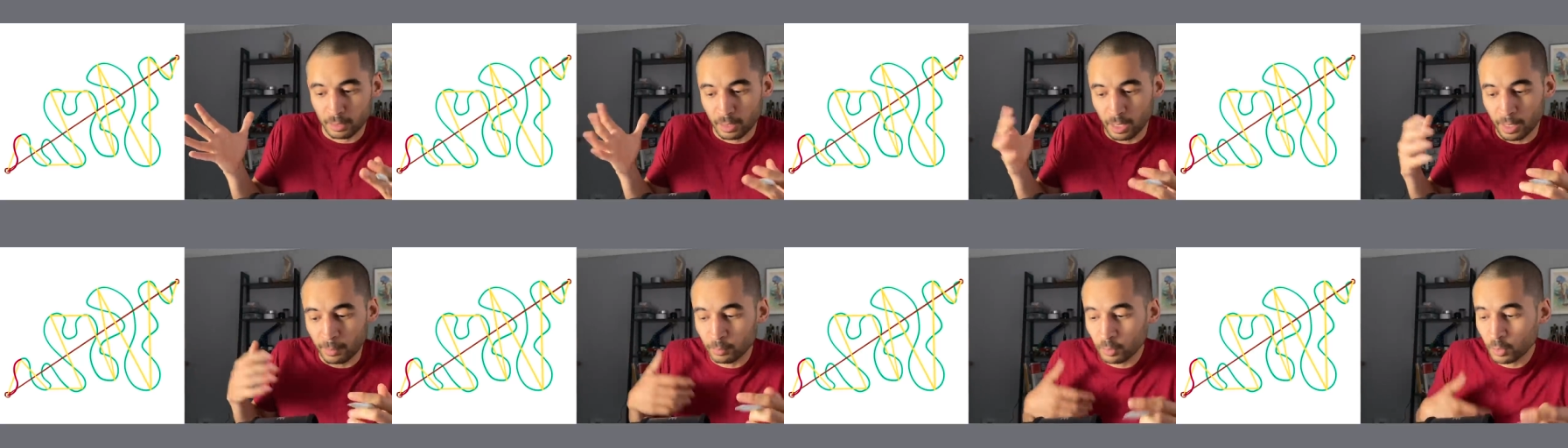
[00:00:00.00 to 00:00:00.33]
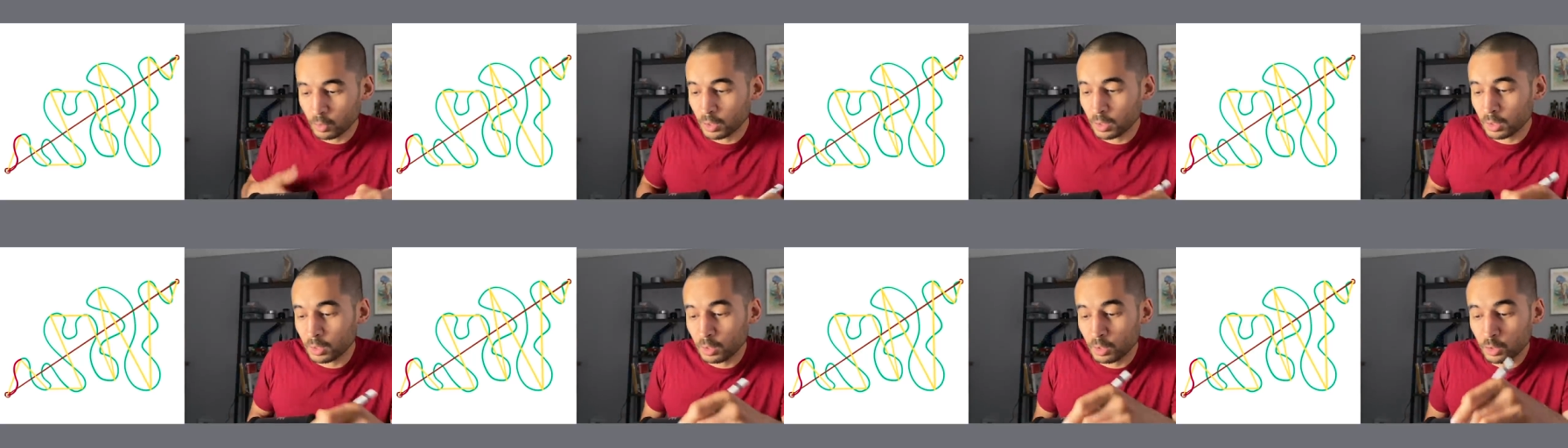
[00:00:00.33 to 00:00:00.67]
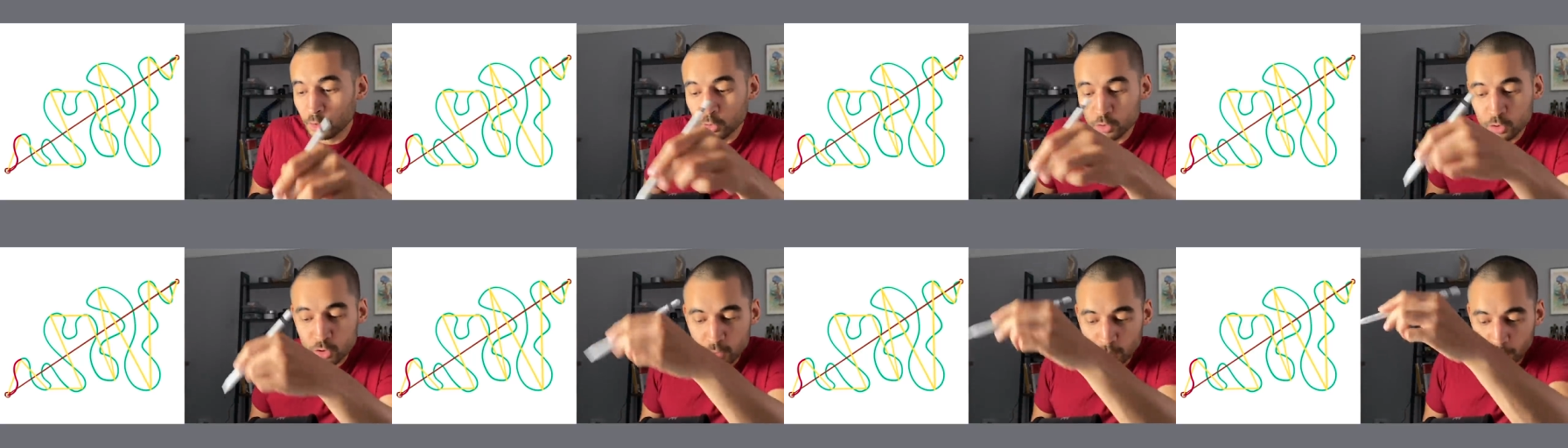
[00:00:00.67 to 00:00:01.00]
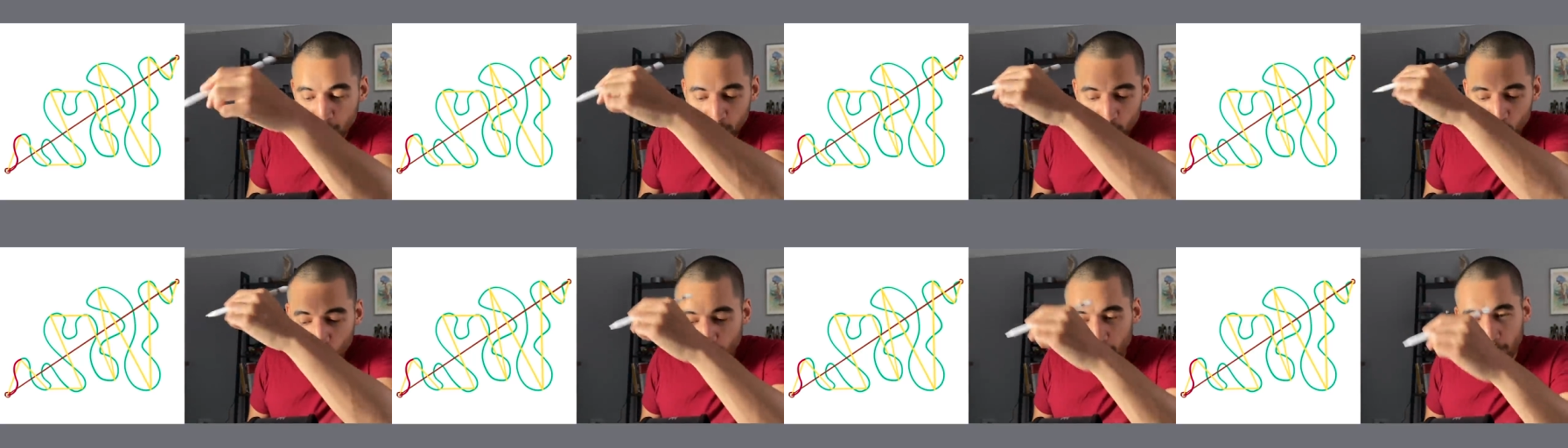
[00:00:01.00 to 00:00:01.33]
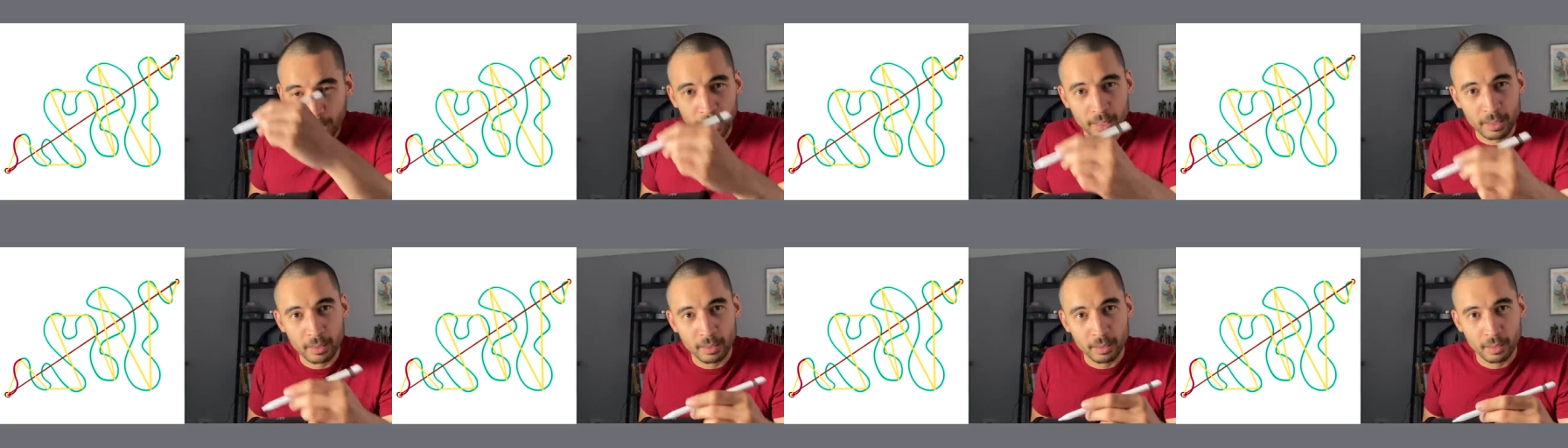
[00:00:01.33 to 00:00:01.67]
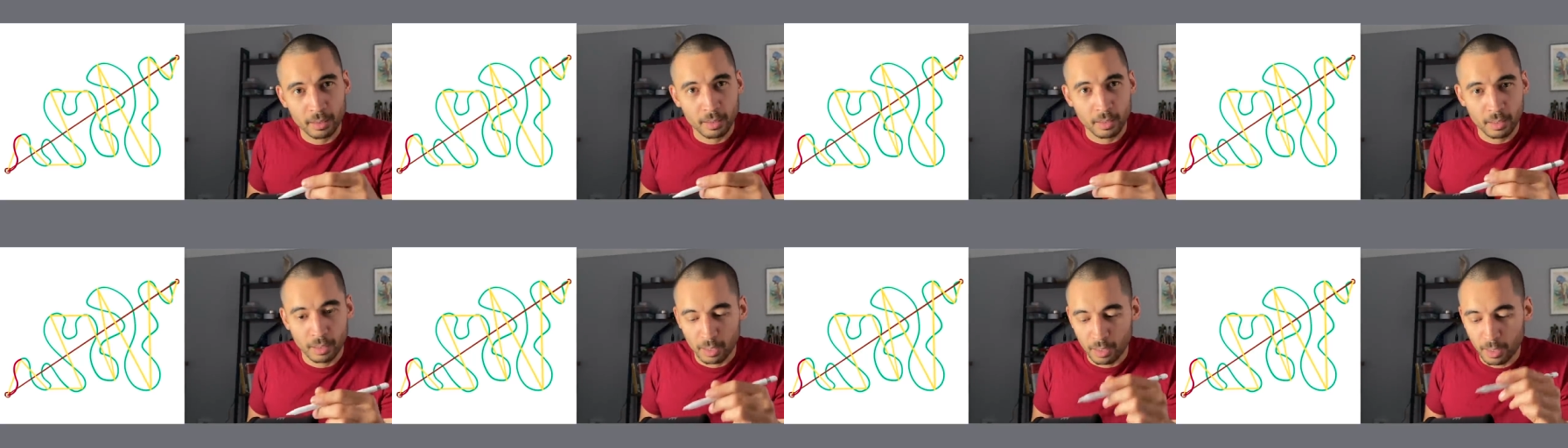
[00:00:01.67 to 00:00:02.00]
I'm not going to lose my way.
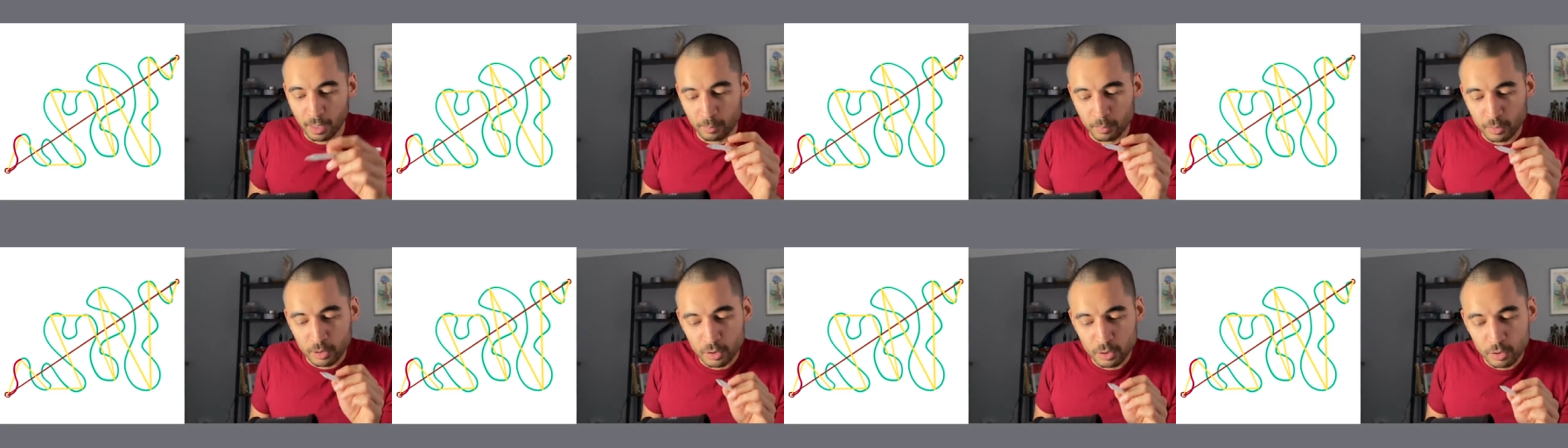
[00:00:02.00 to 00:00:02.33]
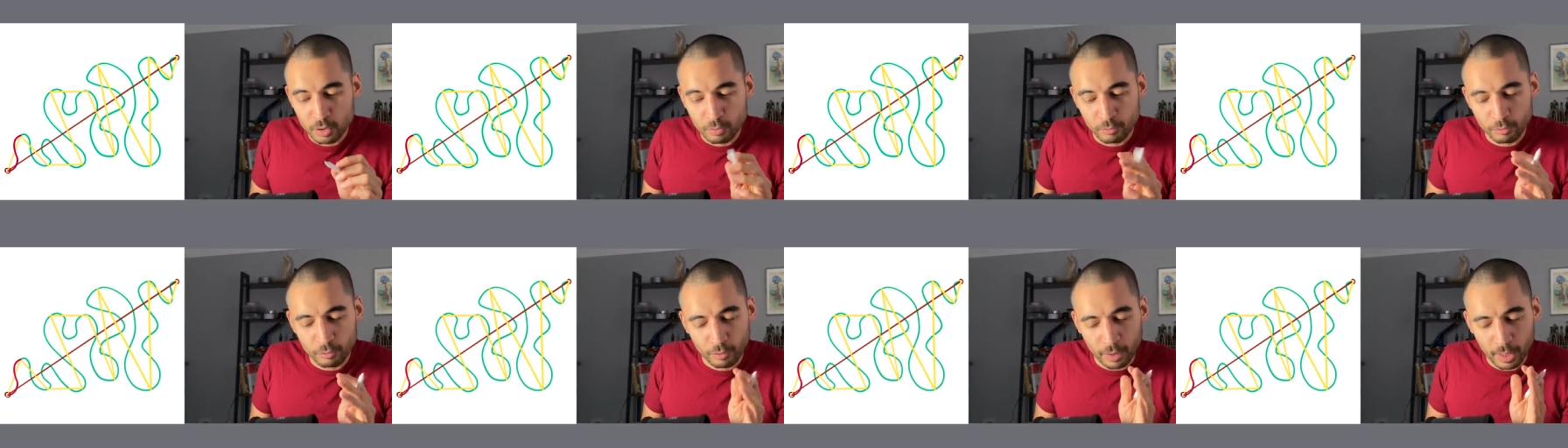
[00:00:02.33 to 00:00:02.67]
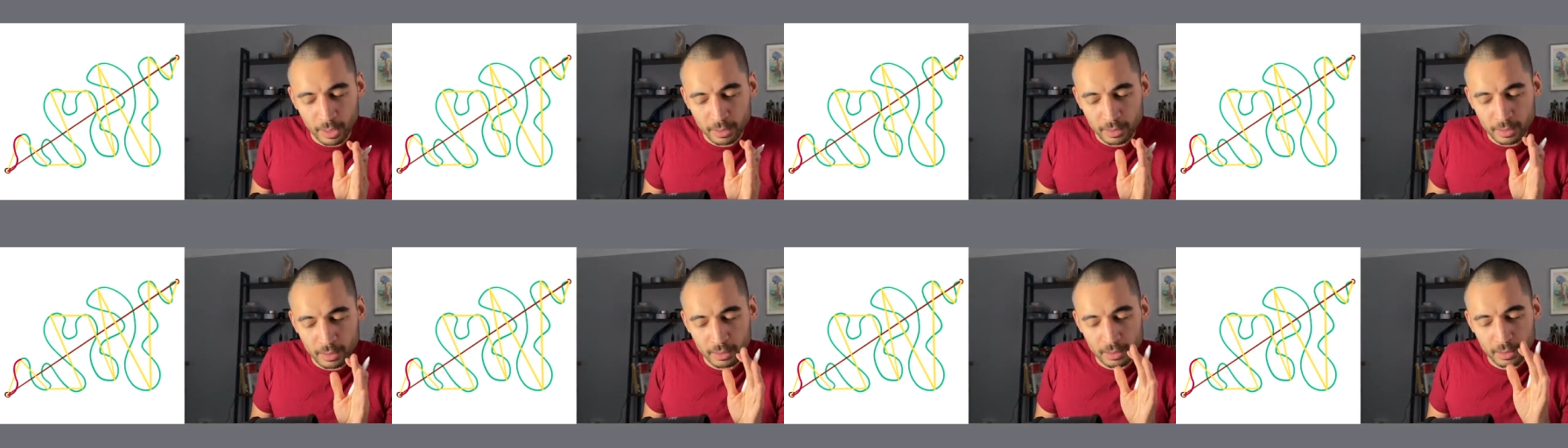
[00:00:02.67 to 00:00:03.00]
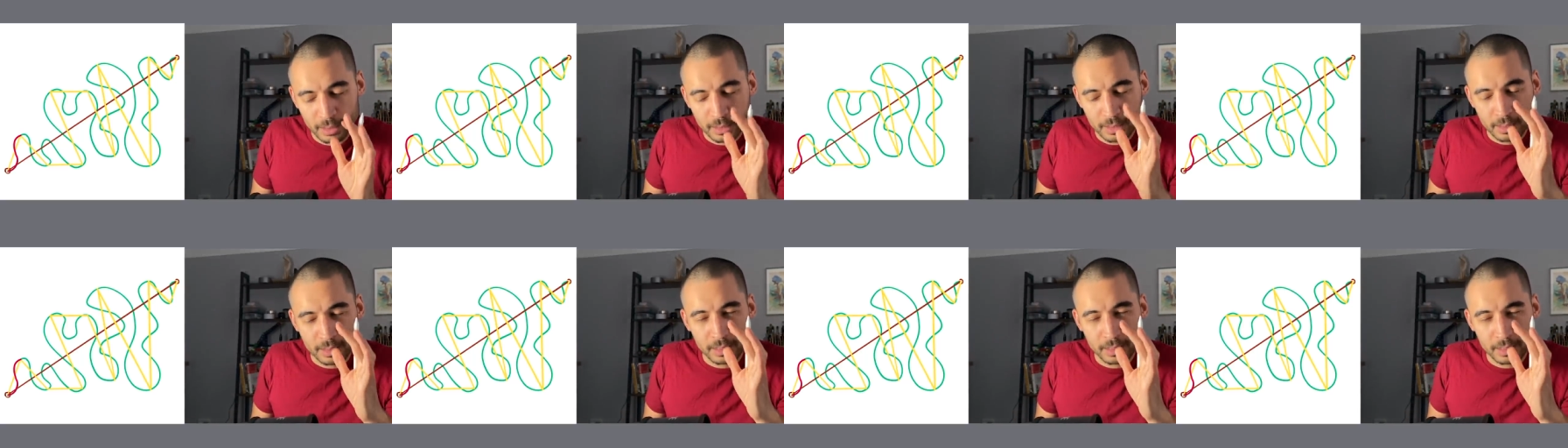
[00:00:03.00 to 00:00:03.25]
I'm just finding these